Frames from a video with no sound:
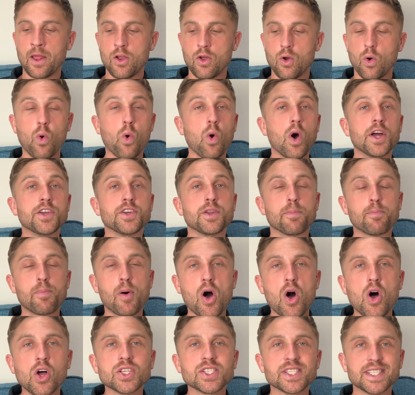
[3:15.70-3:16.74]
or a
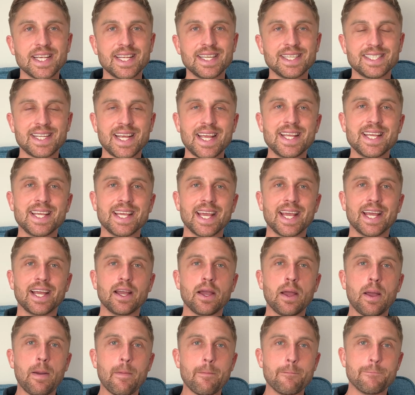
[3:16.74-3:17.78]
deposit-taking
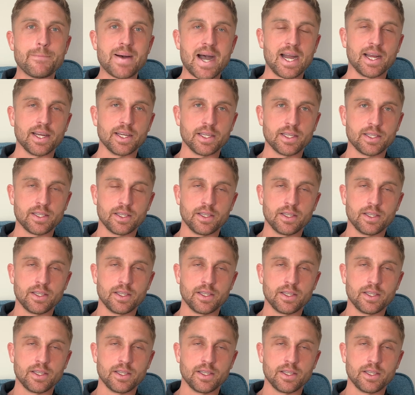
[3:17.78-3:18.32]
bank.